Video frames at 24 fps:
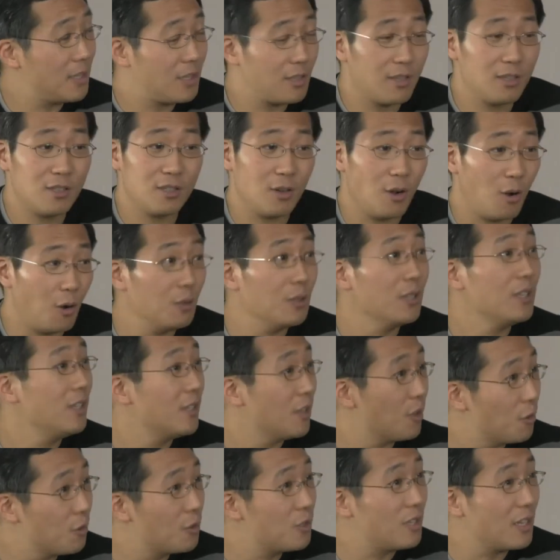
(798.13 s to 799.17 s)
And so there's only
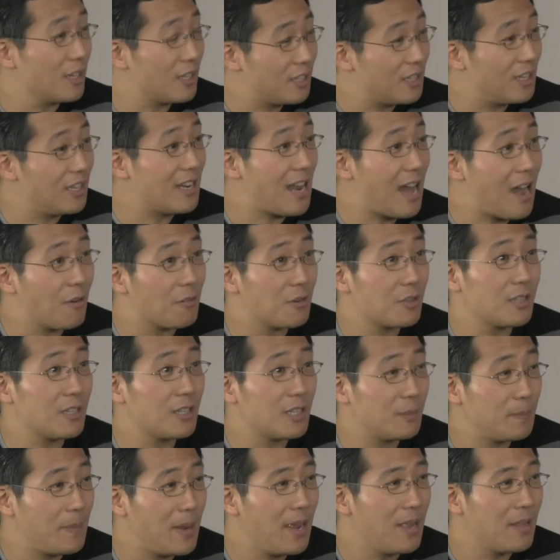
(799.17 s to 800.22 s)
those 16 hours to
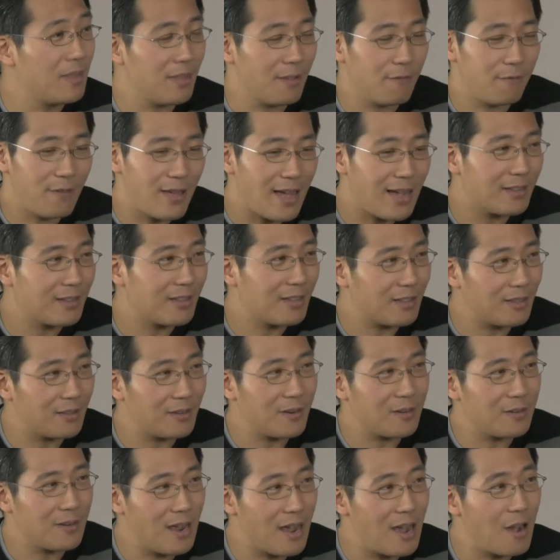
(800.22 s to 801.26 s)
spend. The fact that there
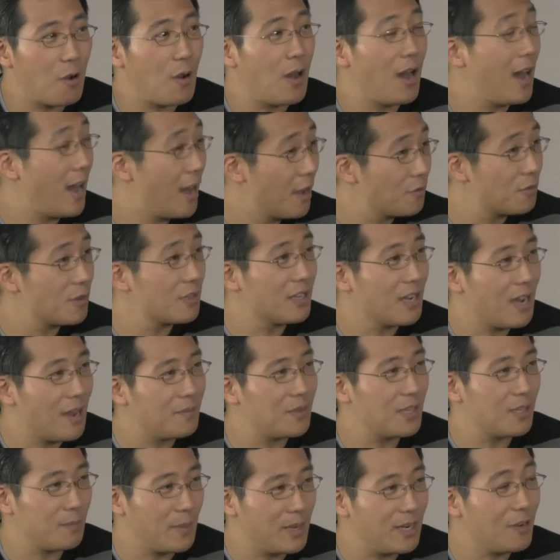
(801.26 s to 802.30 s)
are now 100
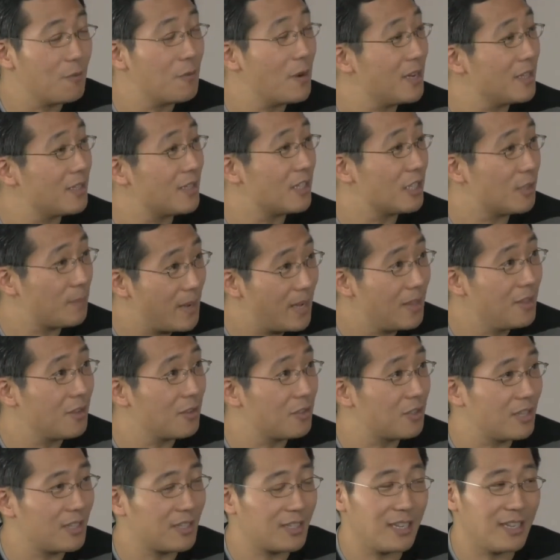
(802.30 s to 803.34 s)
times as many ways to spend
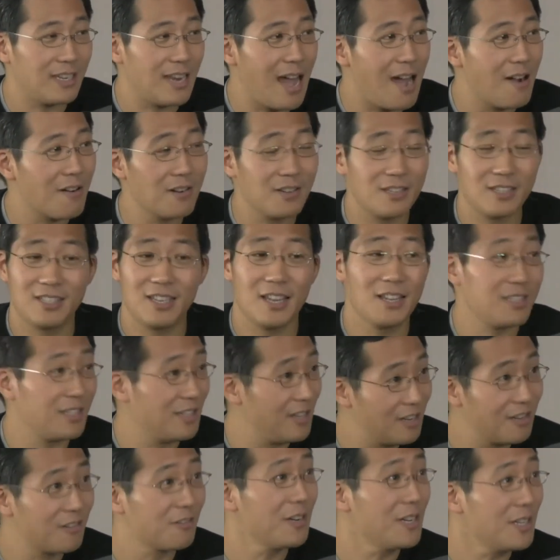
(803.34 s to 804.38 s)
those 16 hours doesn't
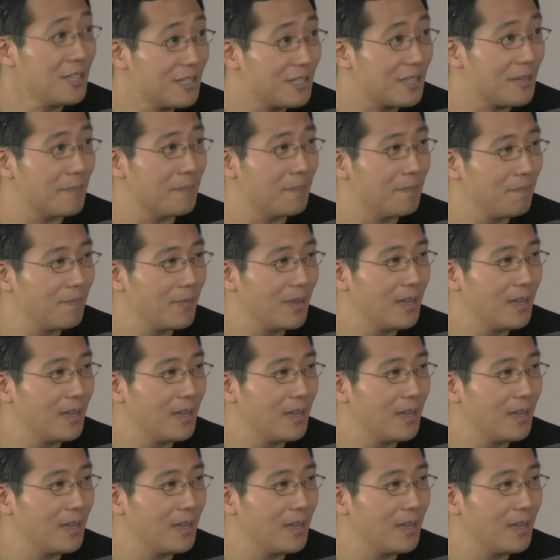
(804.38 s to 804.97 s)
increase them.